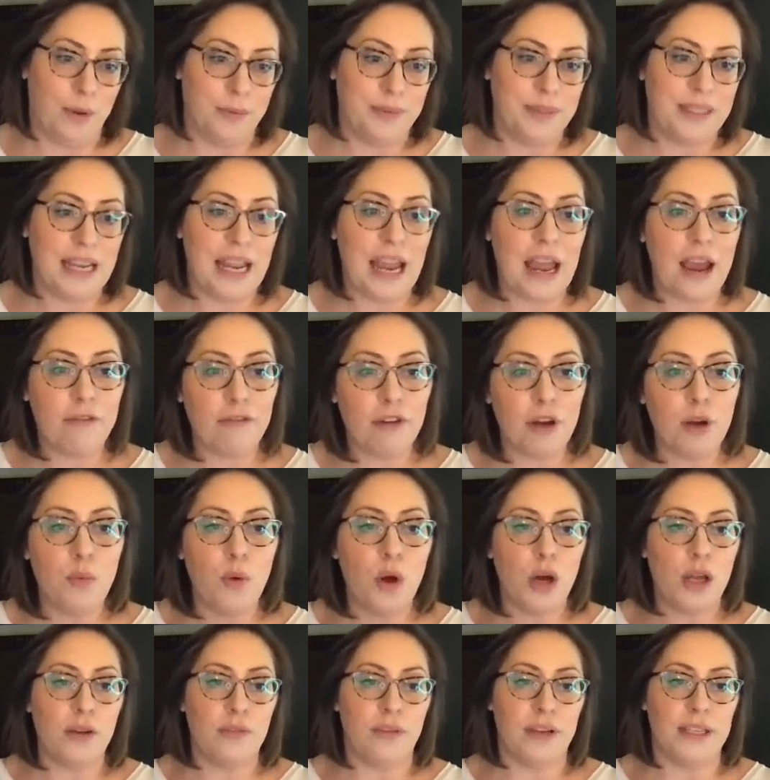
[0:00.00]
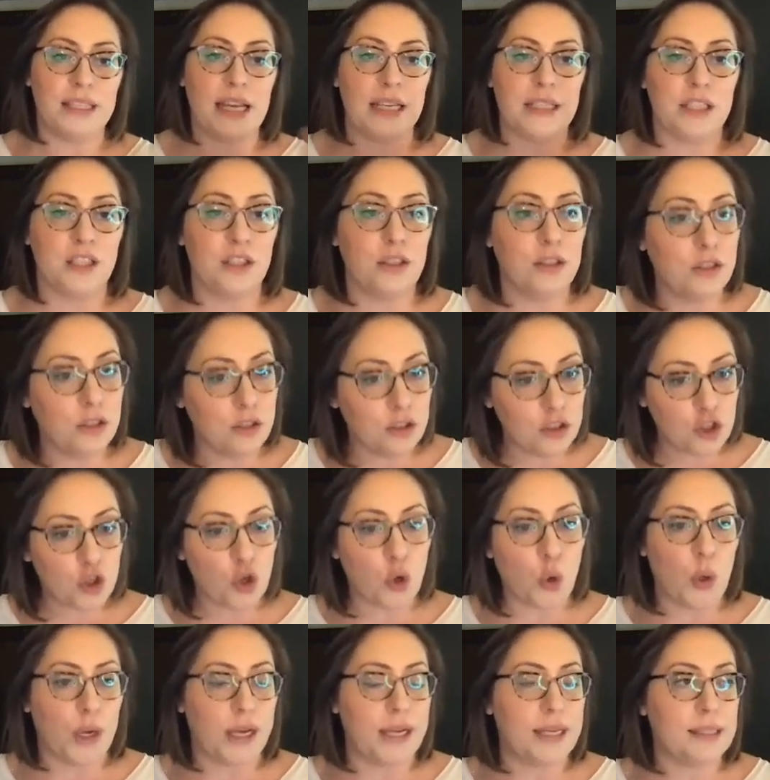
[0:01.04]
See, every one of us has a
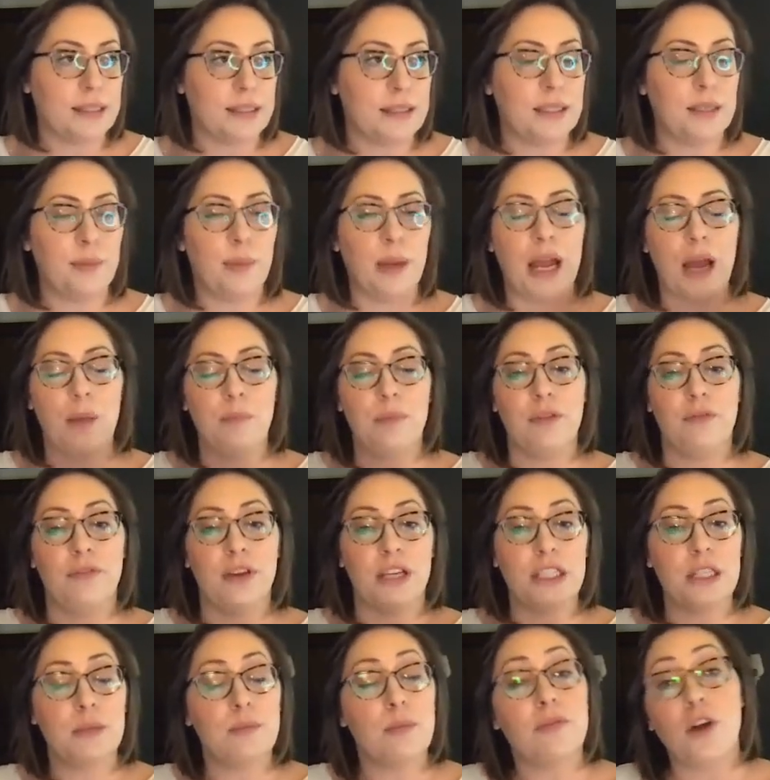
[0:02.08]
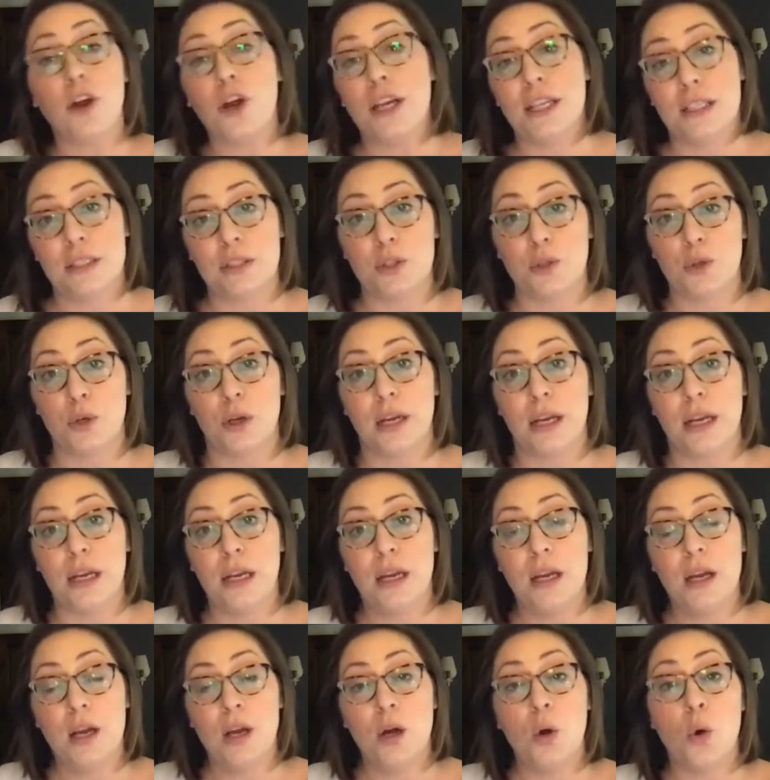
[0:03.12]
choice to become the victim of our history
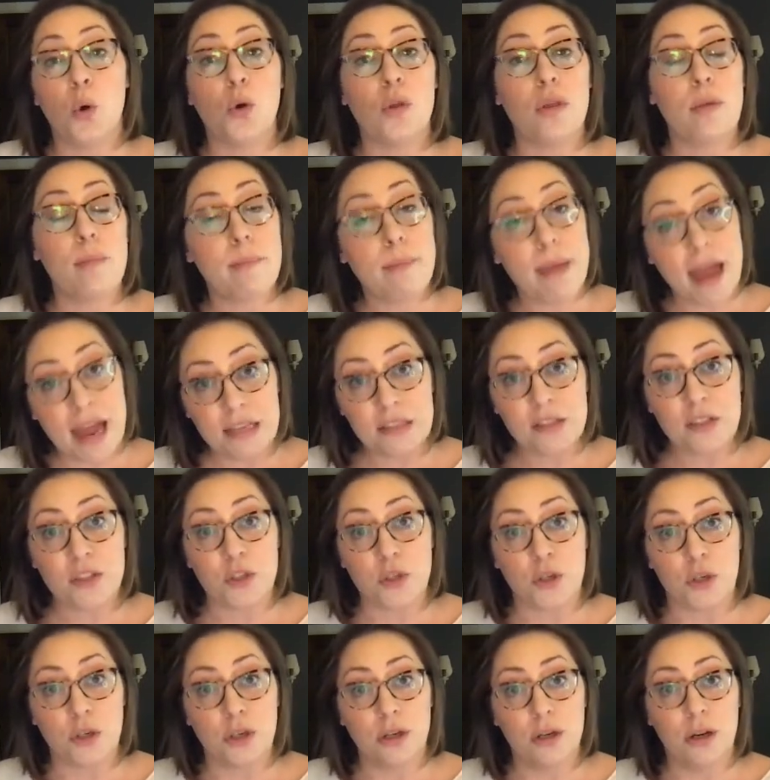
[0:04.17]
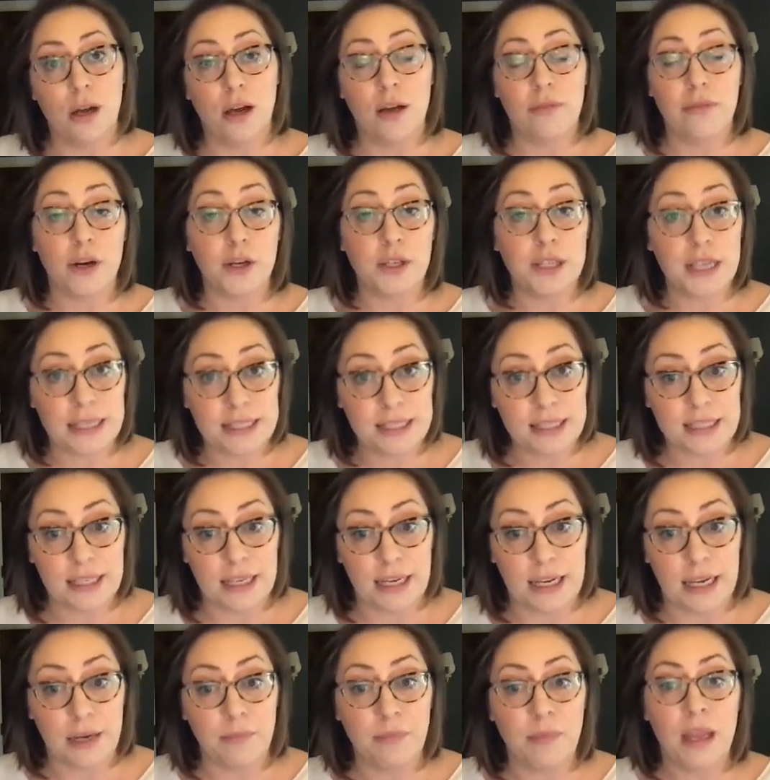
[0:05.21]
or the master of our
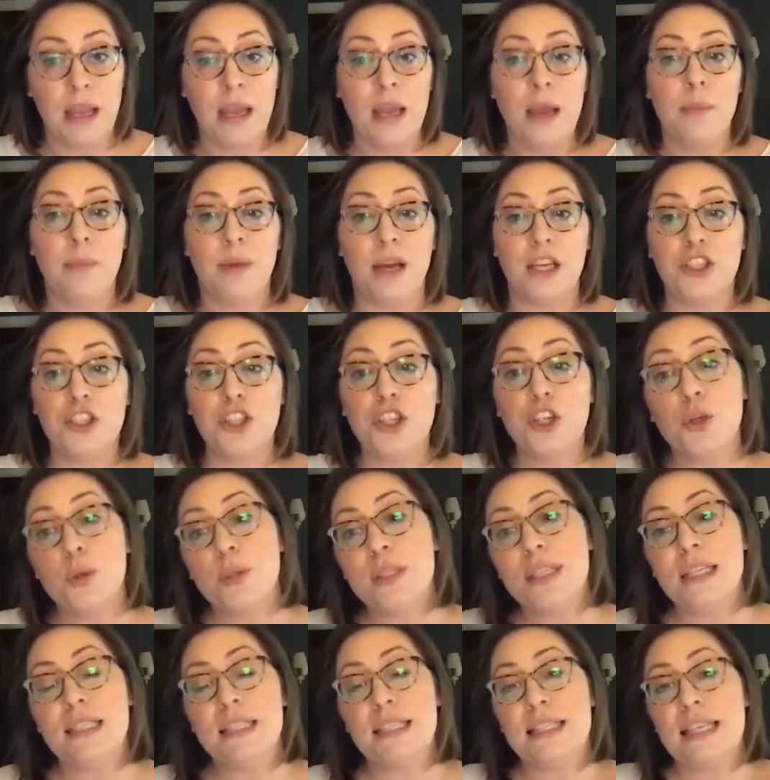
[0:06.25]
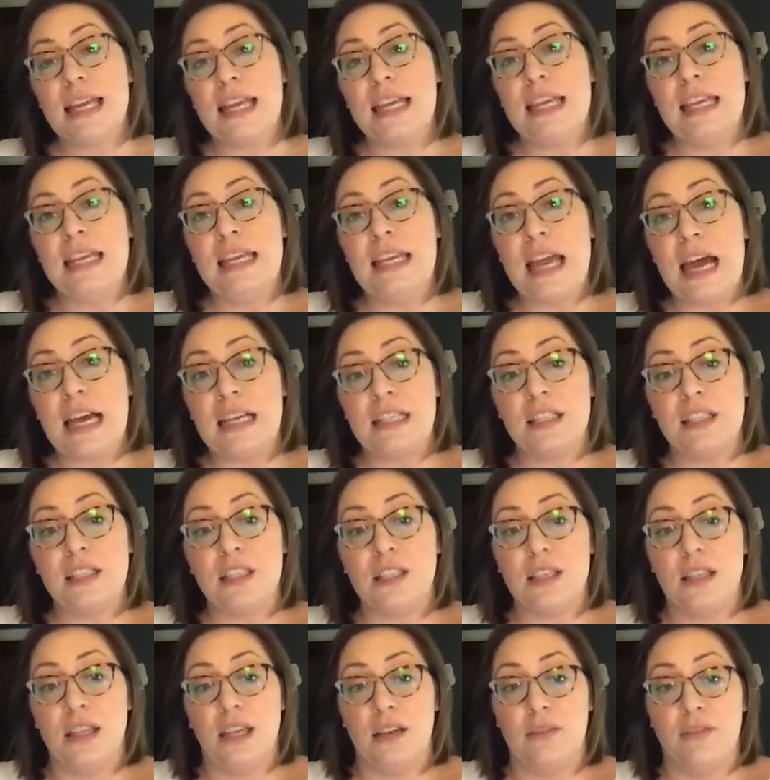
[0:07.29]
destiny by choosing to say yes
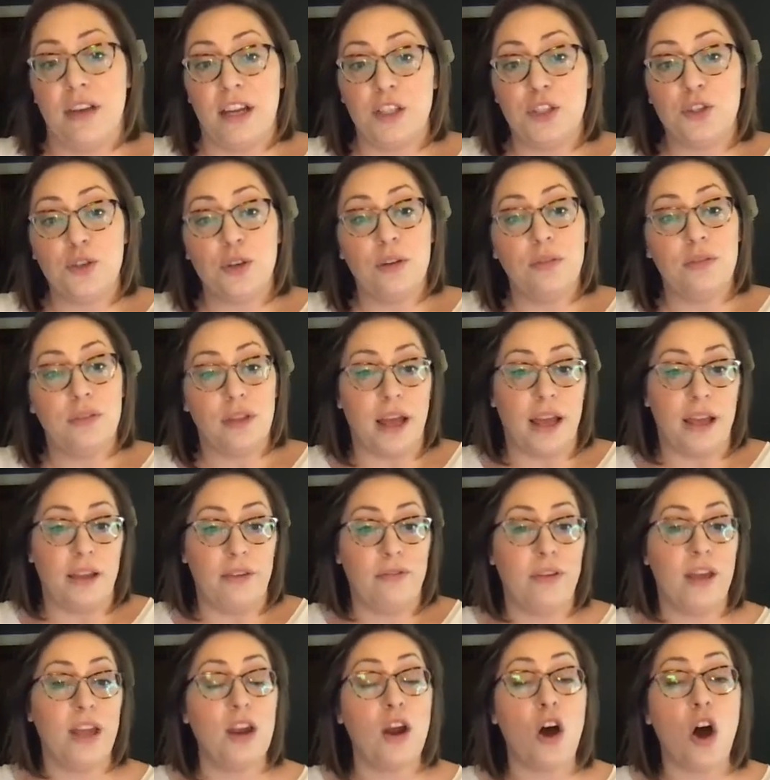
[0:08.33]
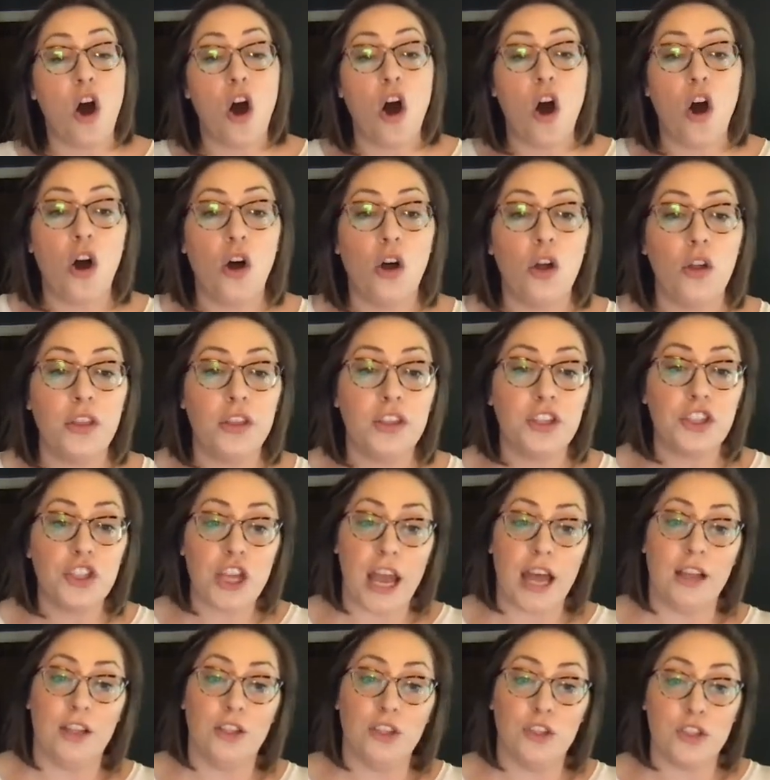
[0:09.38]
to the adventure of life and all the
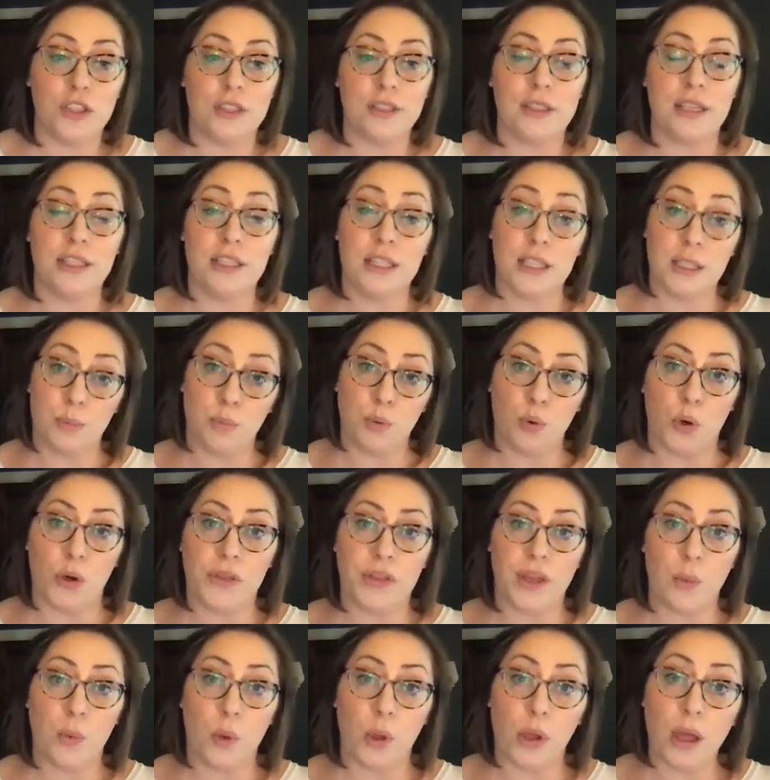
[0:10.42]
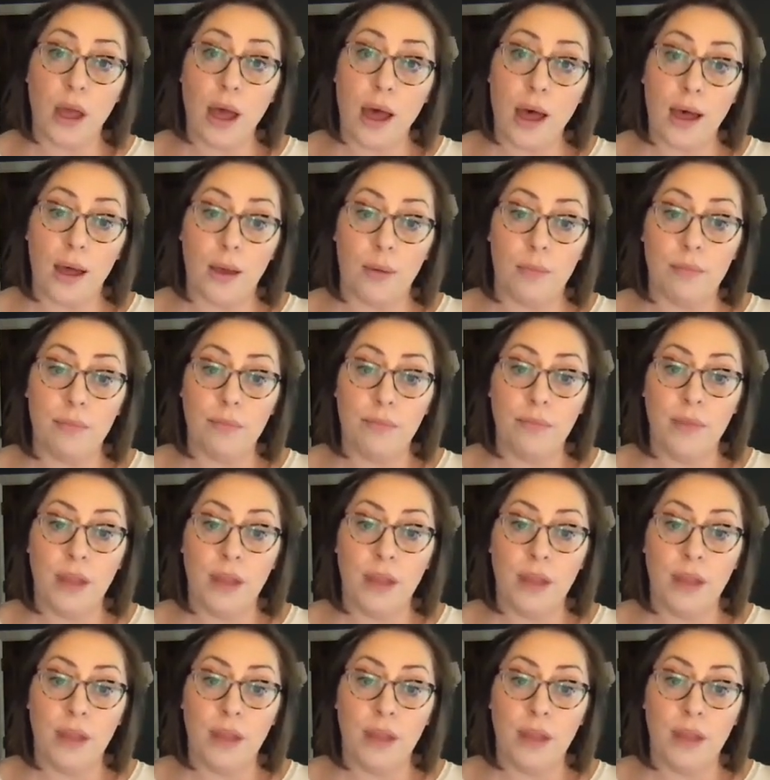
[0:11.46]
challenges and support that will come.